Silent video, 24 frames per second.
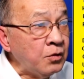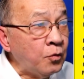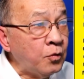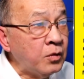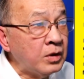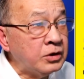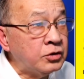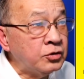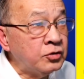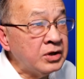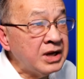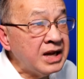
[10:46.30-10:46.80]

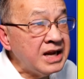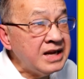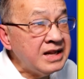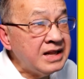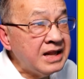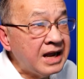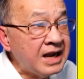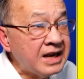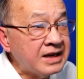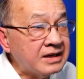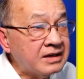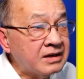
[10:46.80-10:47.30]
Well, you need
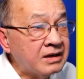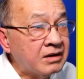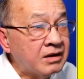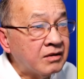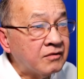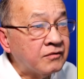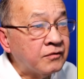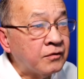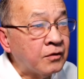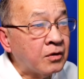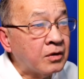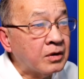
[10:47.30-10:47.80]
that
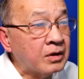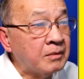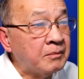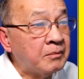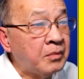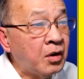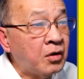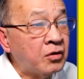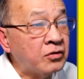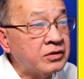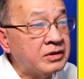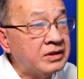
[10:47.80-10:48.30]
for
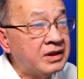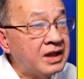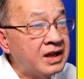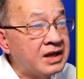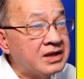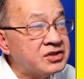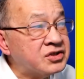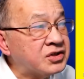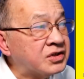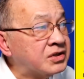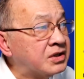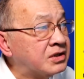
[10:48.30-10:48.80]
both
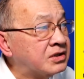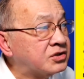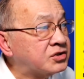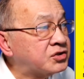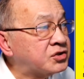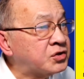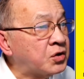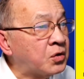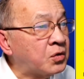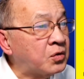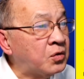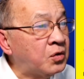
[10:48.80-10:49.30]
this
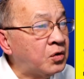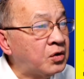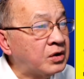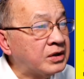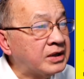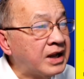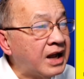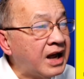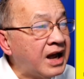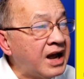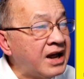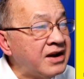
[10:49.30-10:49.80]

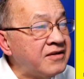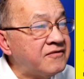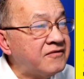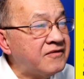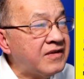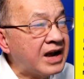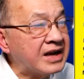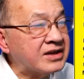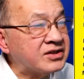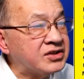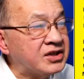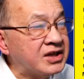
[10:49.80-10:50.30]
so-called
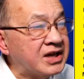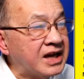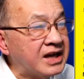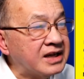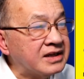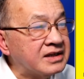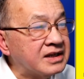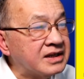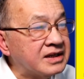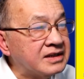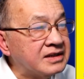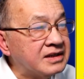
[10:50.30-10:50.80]

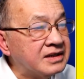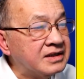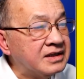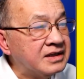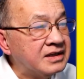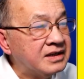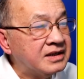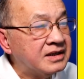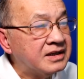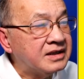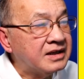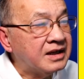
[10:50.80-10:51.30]
unvaccinated
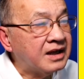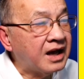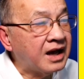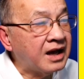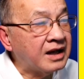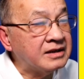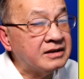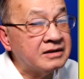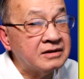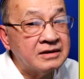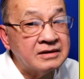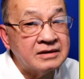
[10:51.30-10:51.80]

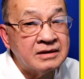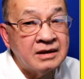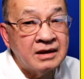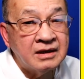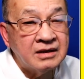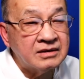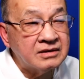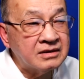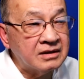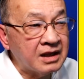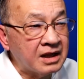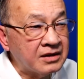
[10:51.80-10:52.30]
adult
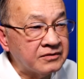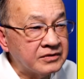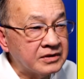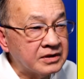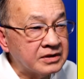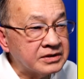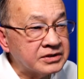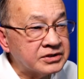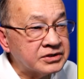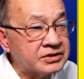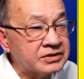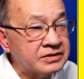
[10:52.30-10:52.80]

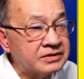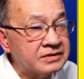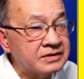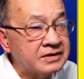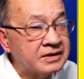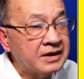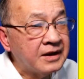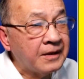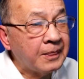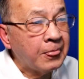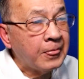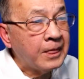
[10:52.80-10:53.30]
travelers.
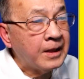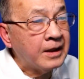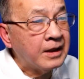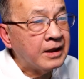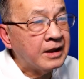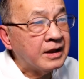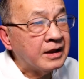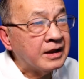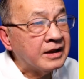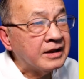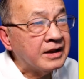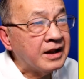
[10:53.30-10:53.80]

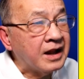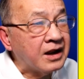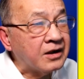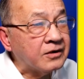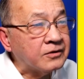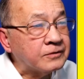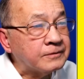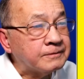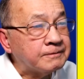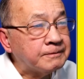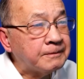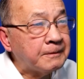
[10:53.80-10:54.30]

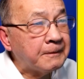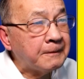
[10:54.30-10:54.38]
Now,